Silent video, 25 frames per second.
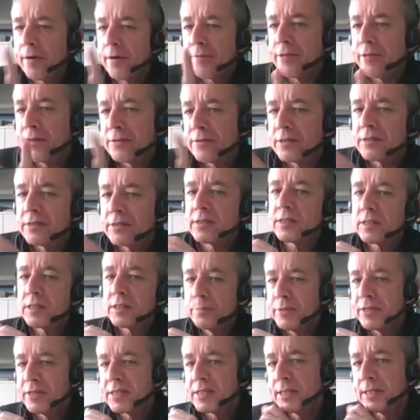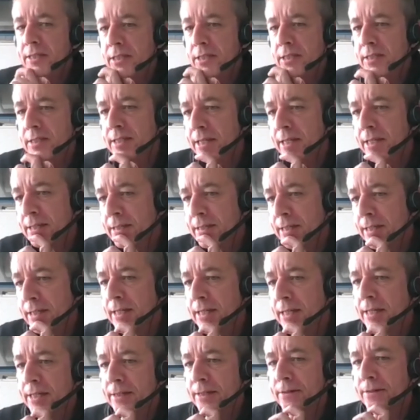think this is a
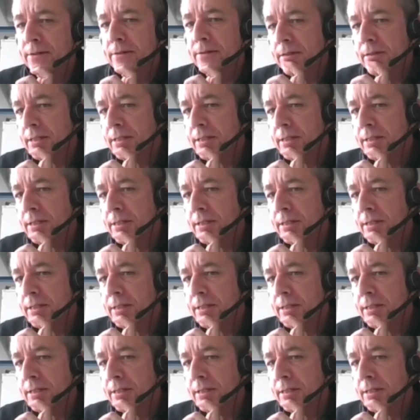misunderstanding here.